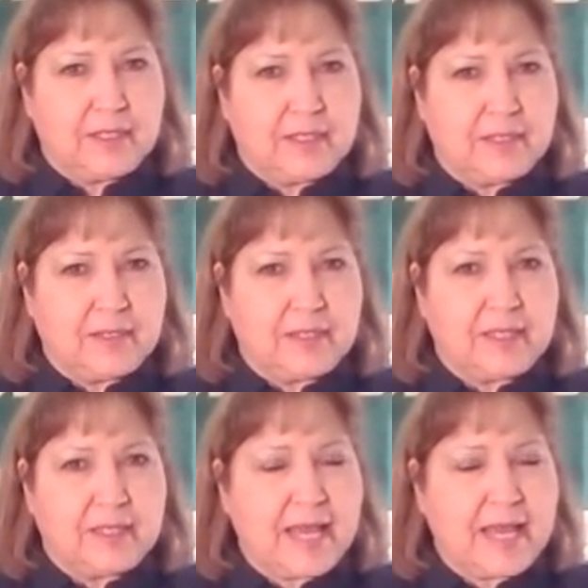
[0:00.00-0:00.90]
Yes,
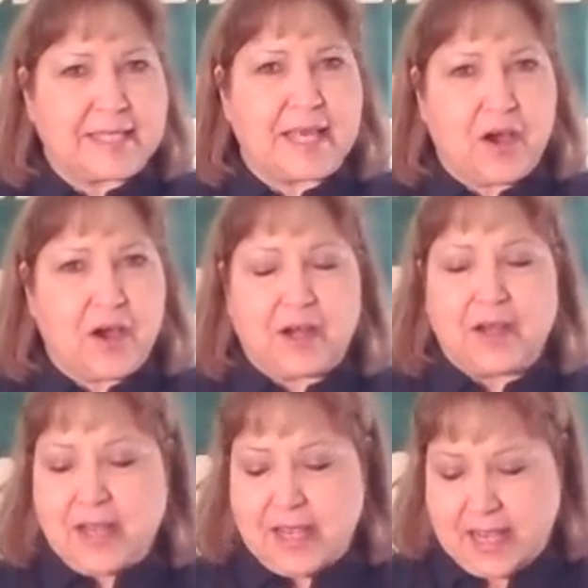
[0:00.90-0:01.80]
they are.
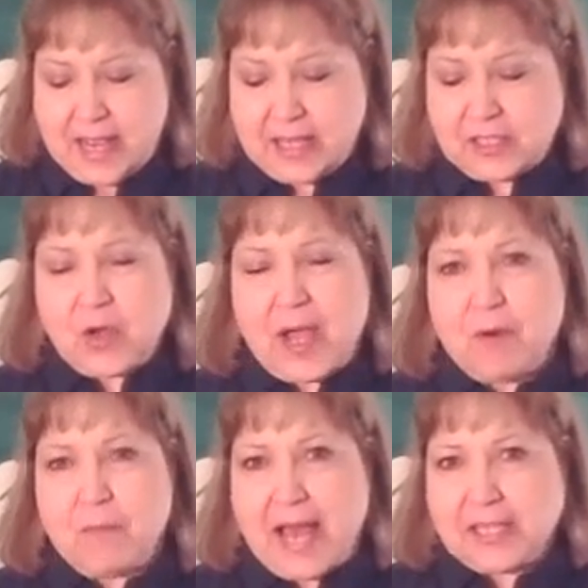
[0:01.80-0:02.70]
And so how
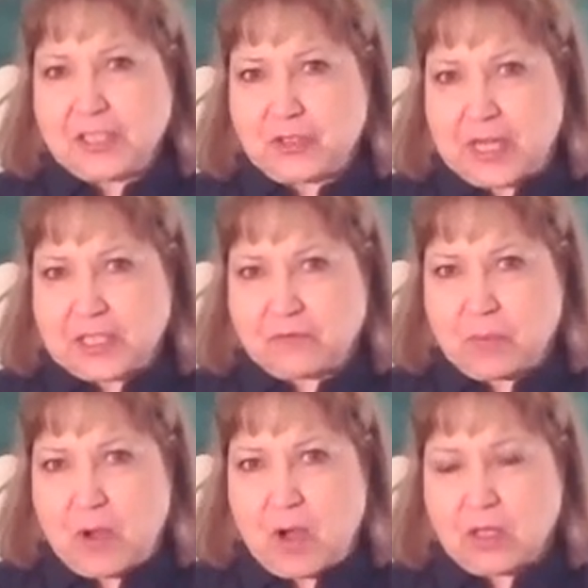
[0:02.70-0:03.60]
bats transfer
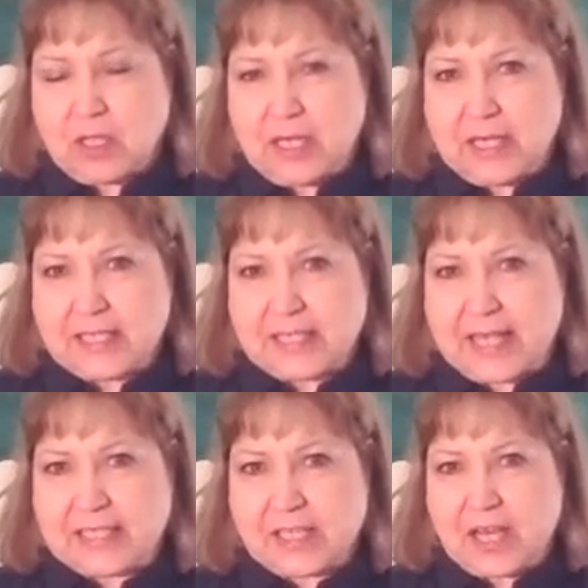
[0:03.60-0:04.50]
pollen is they
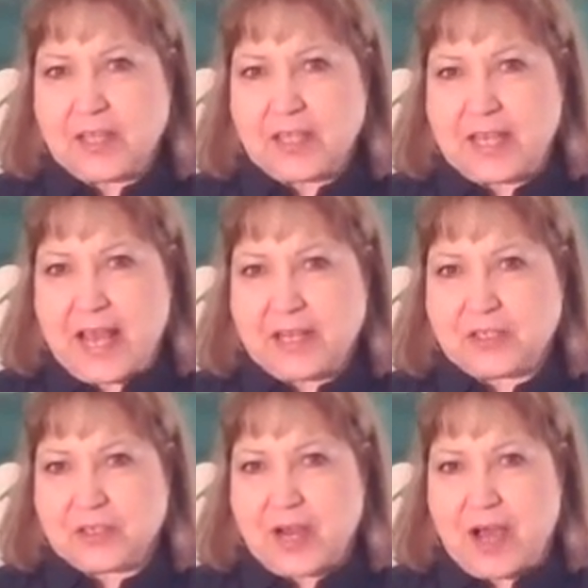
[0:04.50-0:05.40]
suck the
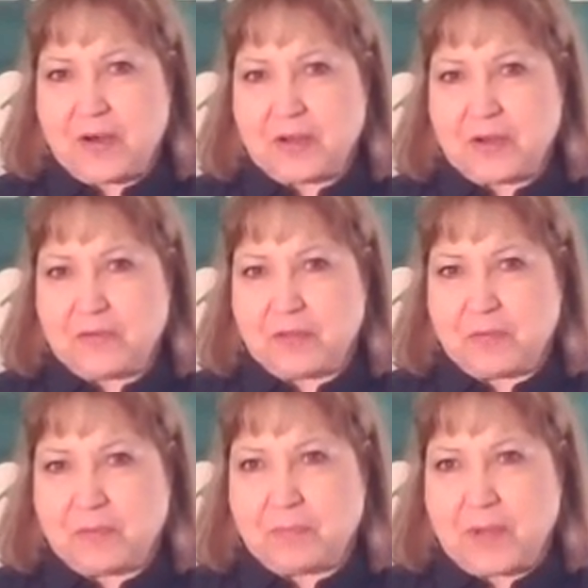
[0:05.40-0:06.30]
nectar out of
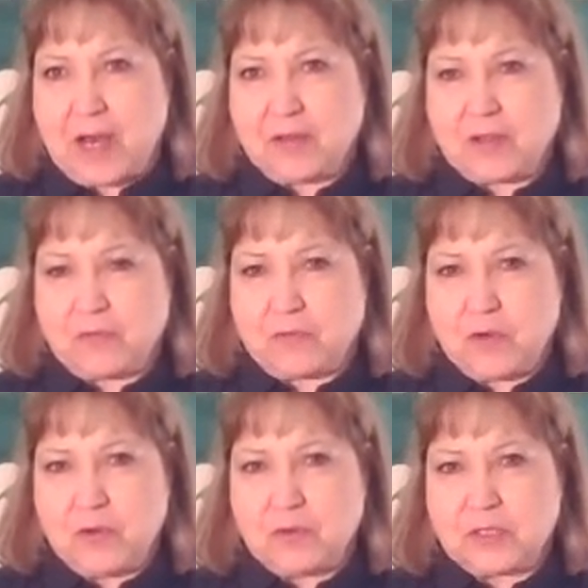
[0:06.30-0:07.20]
the
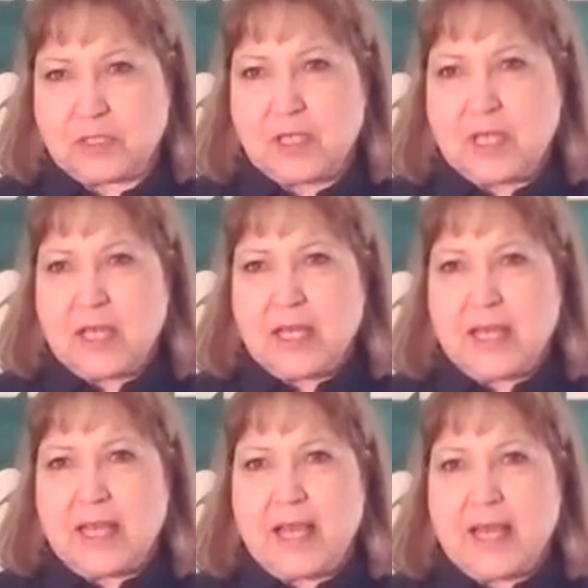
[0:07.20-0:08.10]
fruits
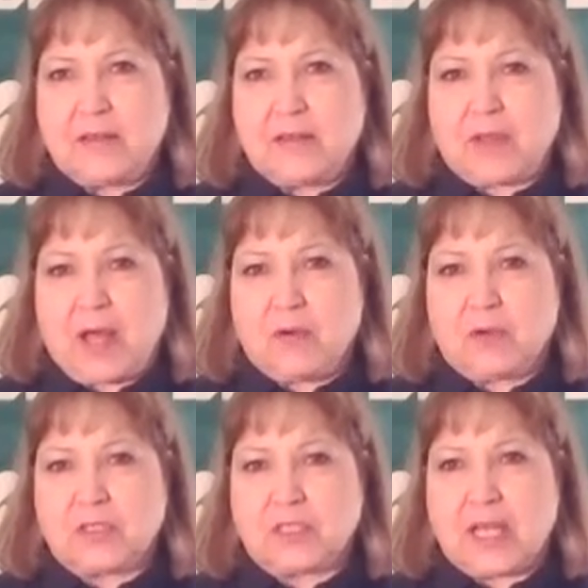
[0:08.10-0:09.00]
and
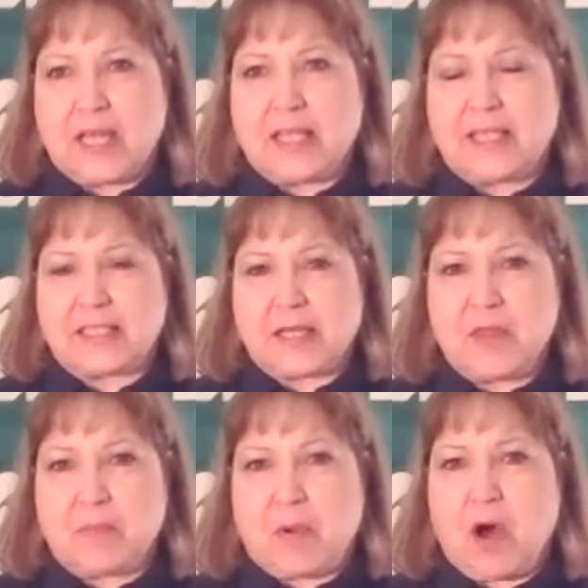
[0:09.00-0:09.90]
flowers, and some of
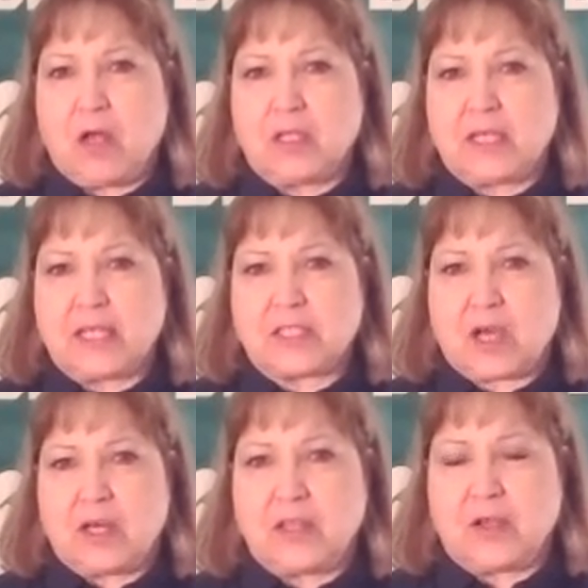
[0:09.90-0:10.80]
the pollen gets
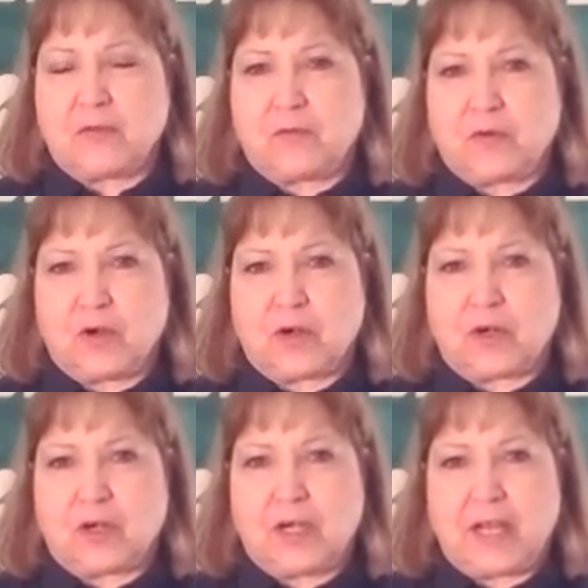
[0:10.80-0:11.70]
on their
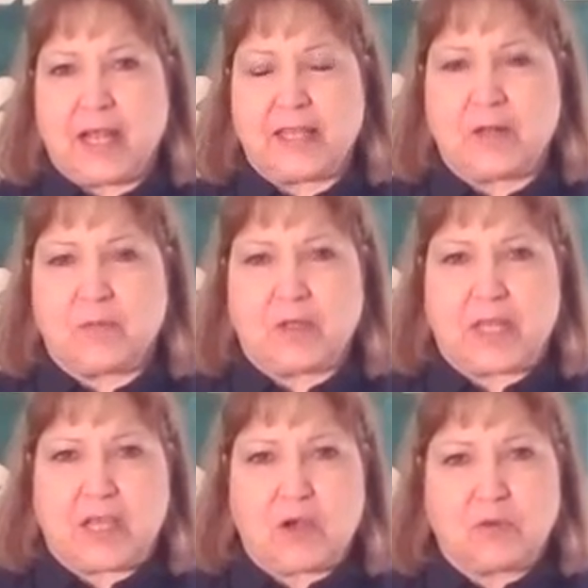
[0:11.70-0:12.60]
fur. And then when they
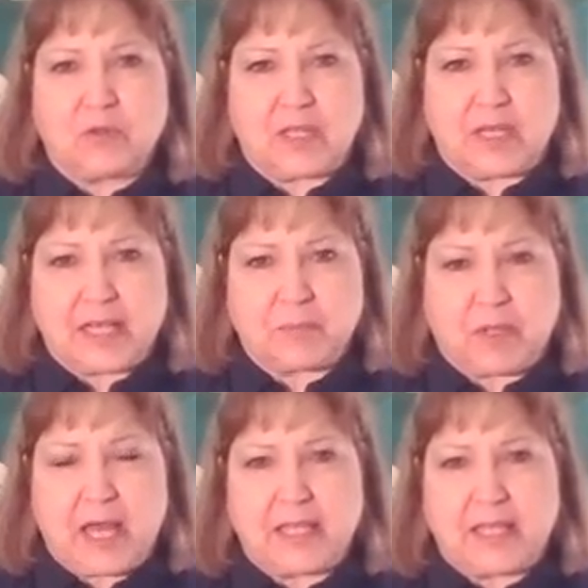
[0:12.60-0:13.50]
go to the next
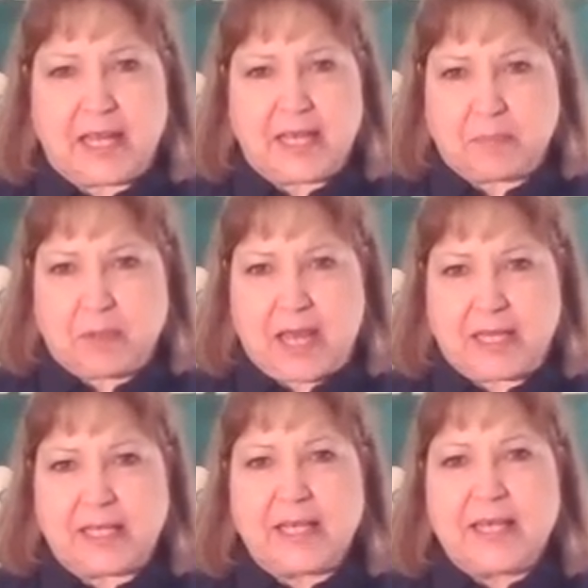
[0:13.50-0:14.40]
plant and the next
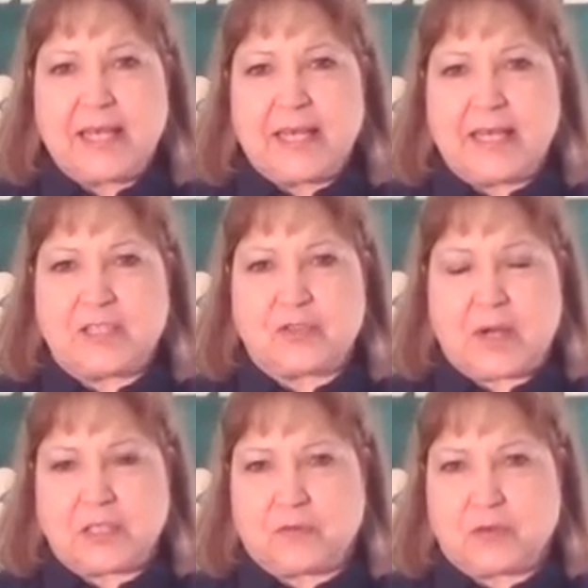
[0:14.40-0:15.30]
plant, it
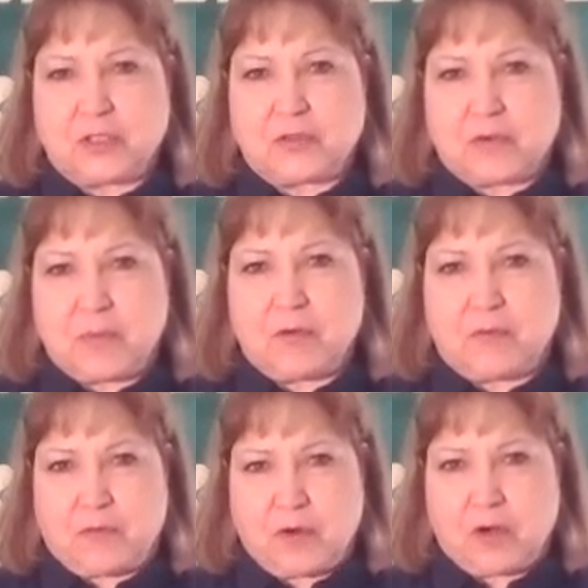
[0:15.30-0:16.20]
transfers from their
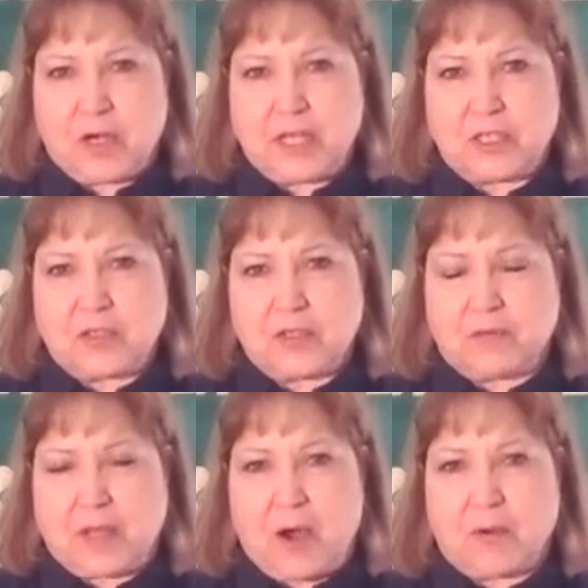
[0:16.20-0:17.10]
fur into the
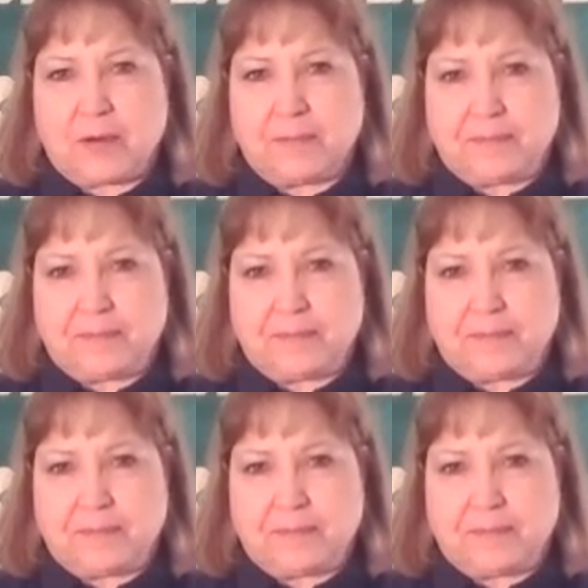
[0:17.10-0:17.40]
flower